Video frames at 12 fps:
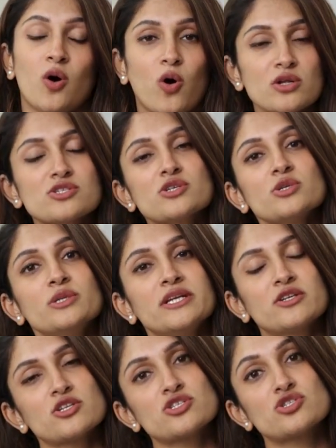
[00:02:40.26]
Also, you
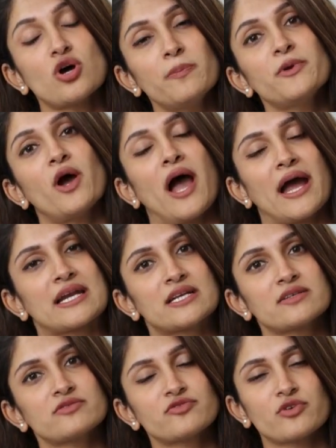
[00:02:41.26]
need to stop your
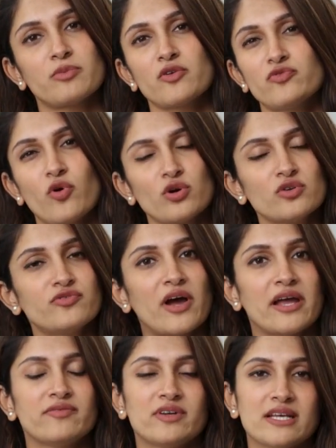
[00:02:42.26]
actives for about 4 to
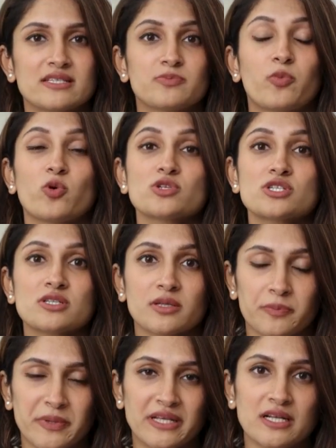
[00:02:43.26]
5 days post
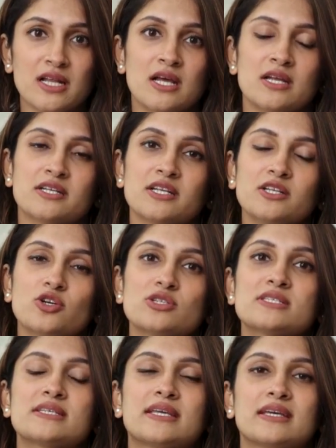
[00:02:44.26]
the peel till your
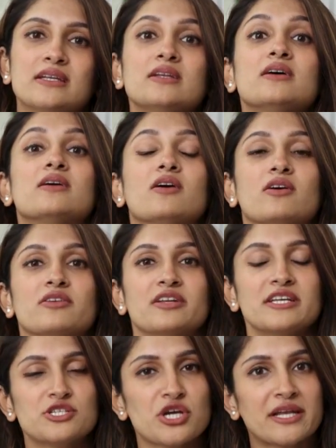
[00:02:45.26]
skin
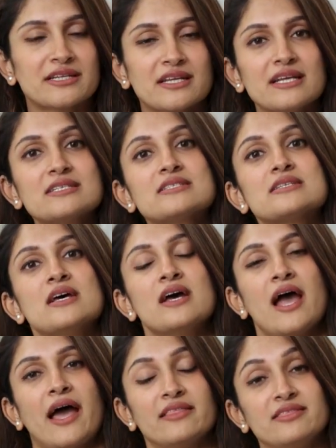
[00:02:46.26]
regenerates,
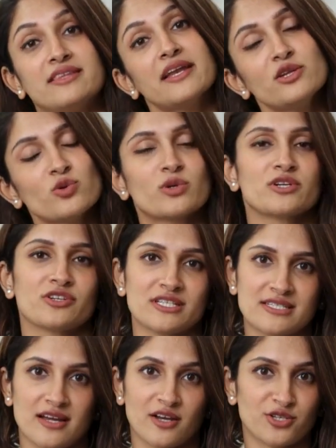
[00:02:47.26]
and then you can
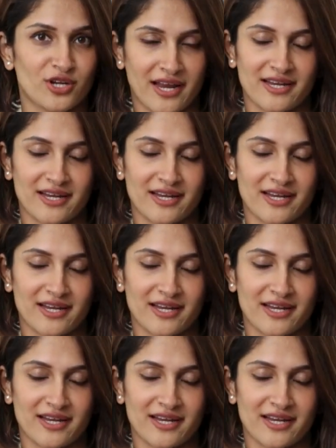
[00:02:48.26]
restart your